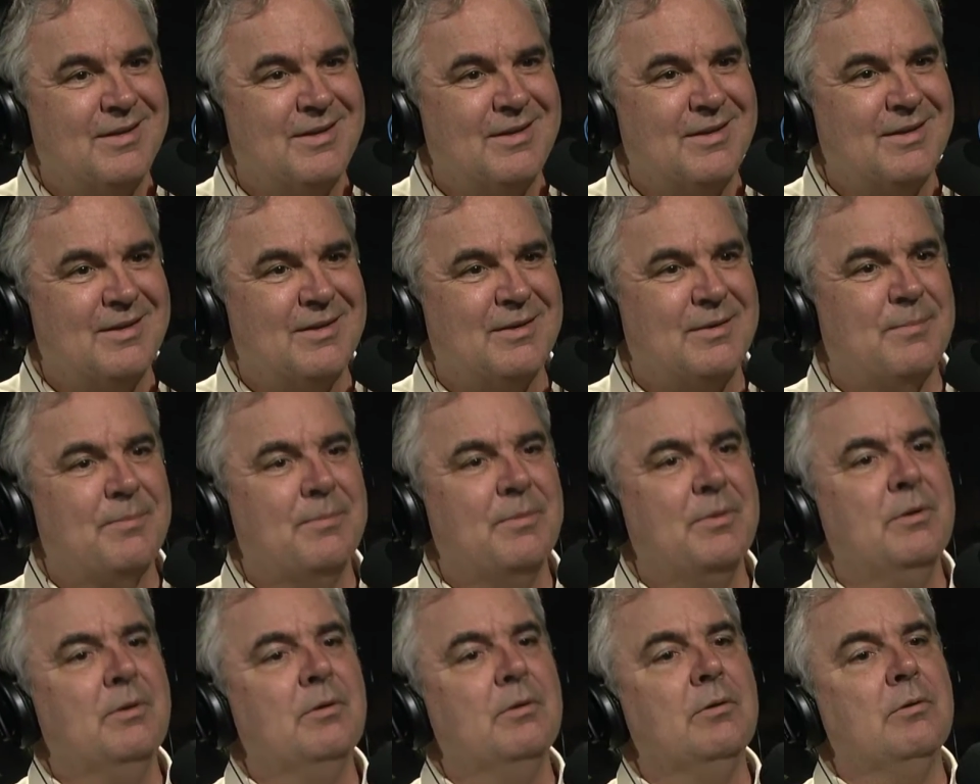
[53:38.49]
Yes,
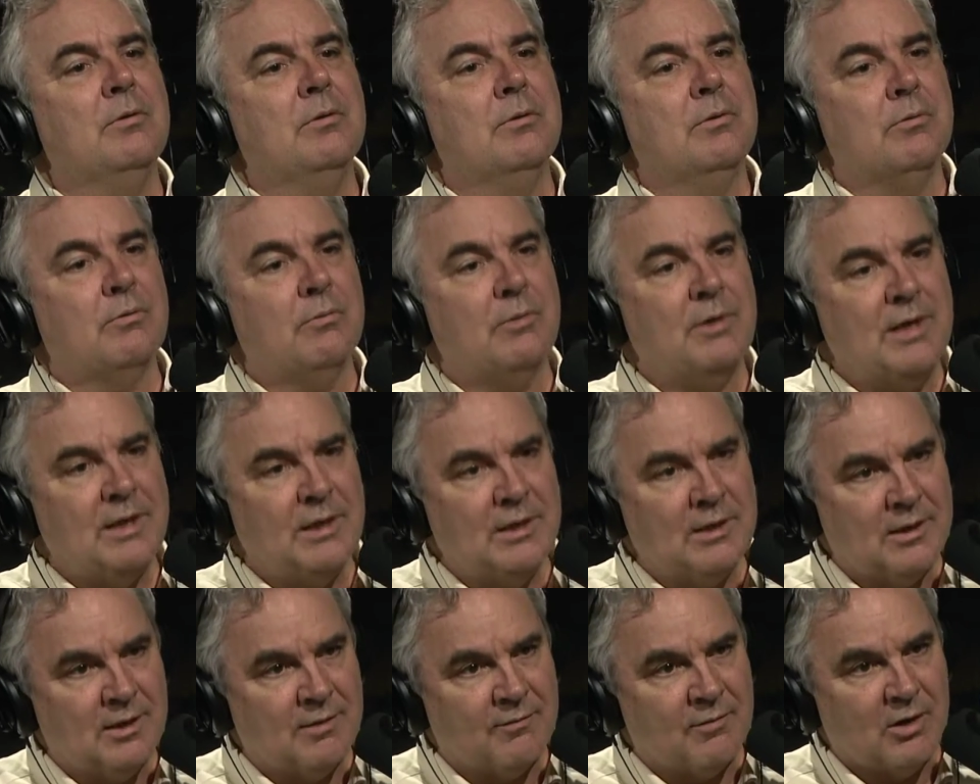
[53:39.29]
that's right. We had
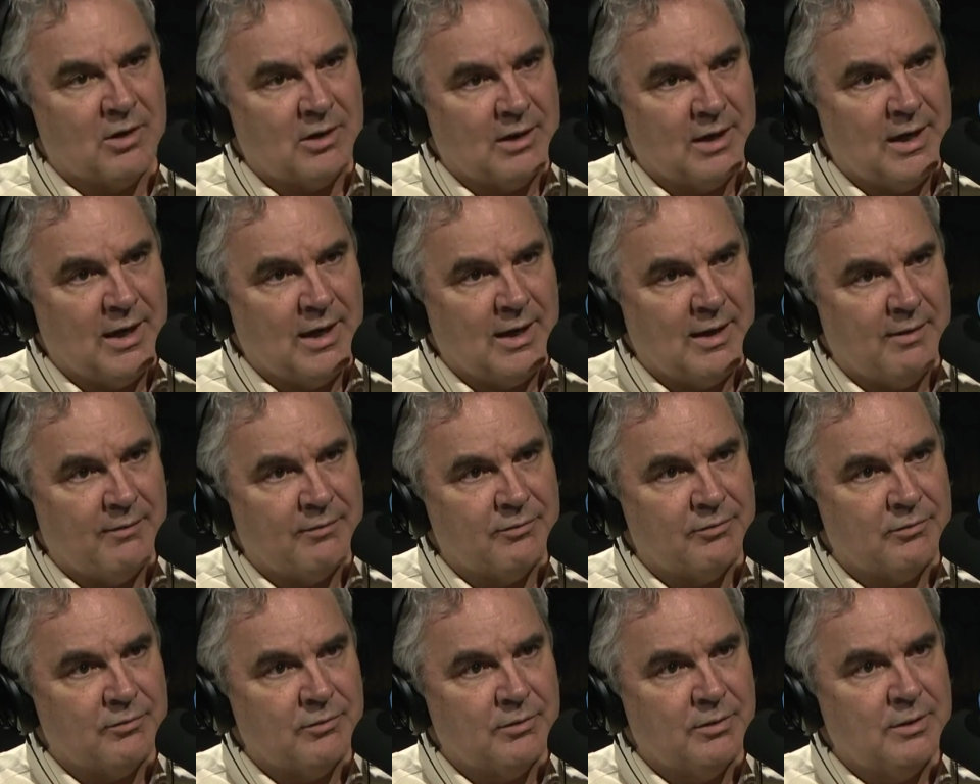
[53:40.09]
to give our
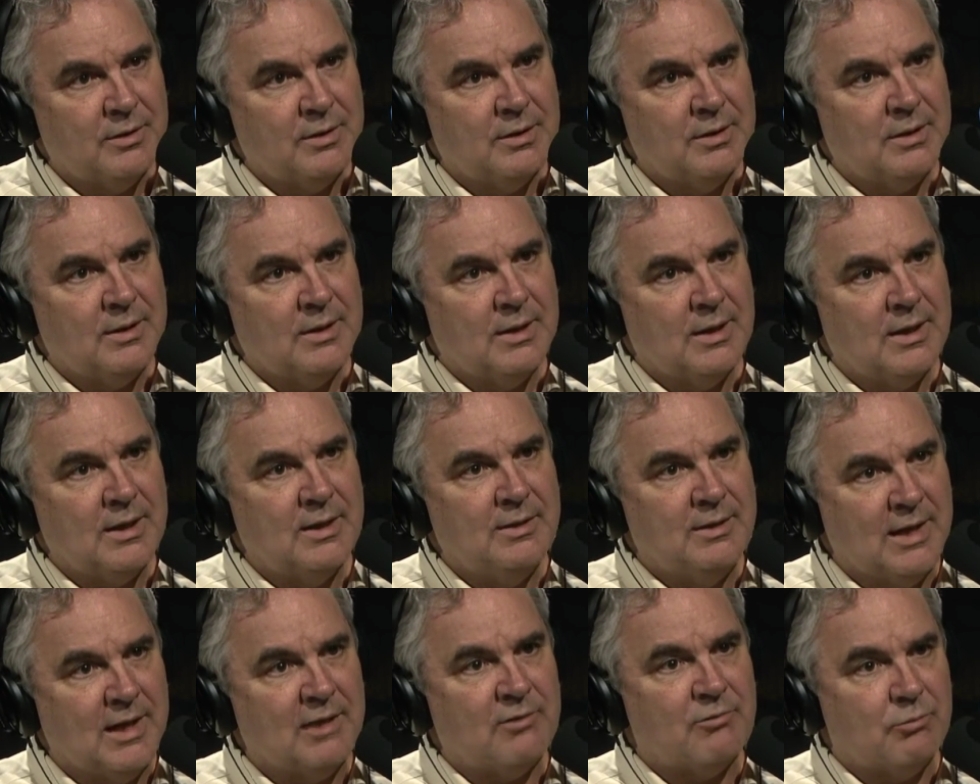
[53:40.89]
lives.
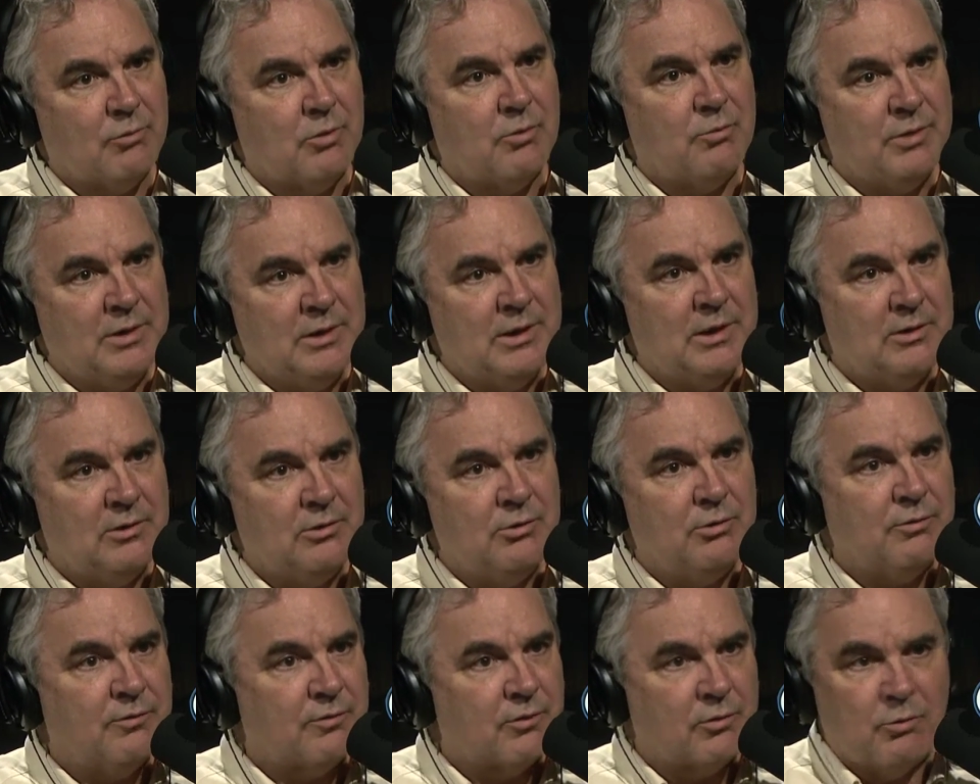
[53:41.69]
And that's what we need to
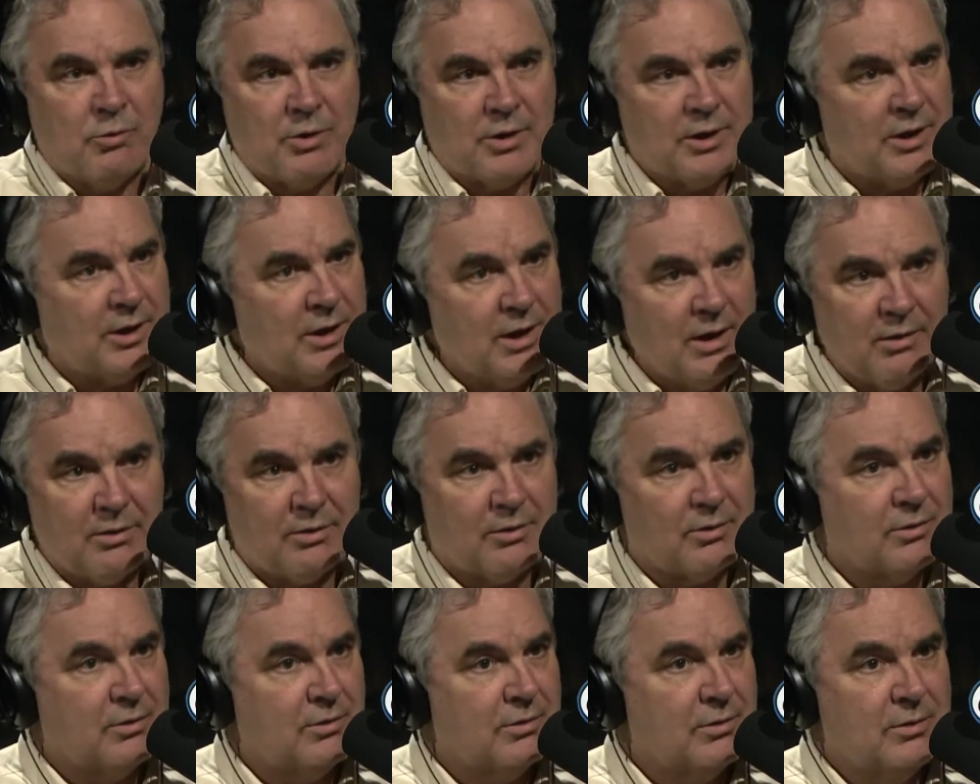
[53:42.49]
do for one
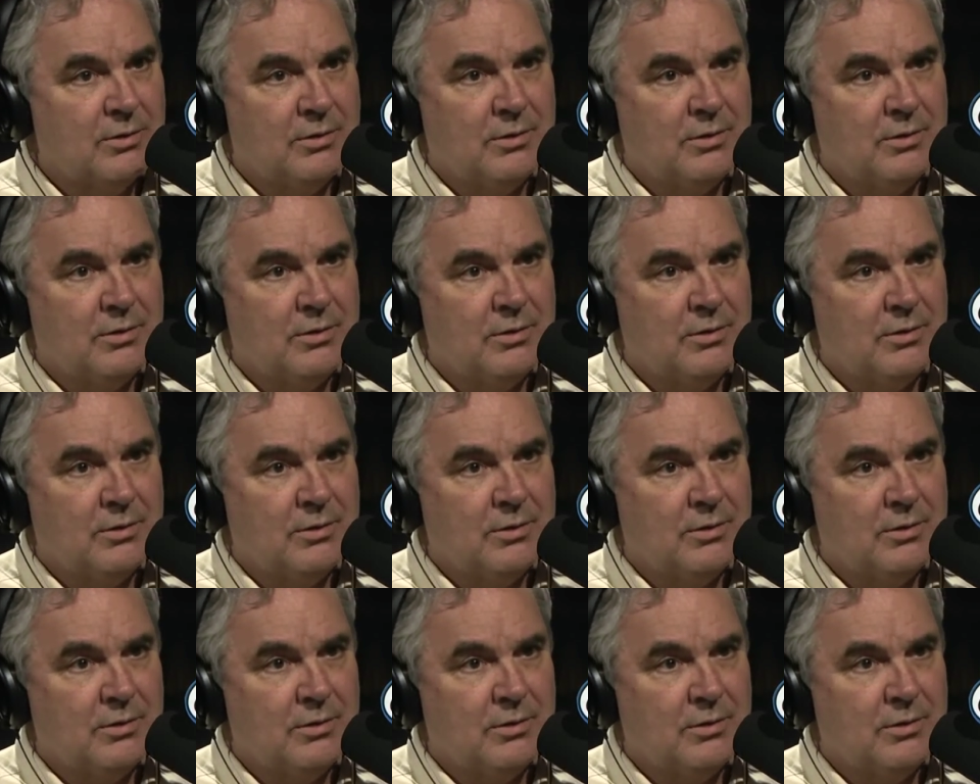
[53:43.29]
another.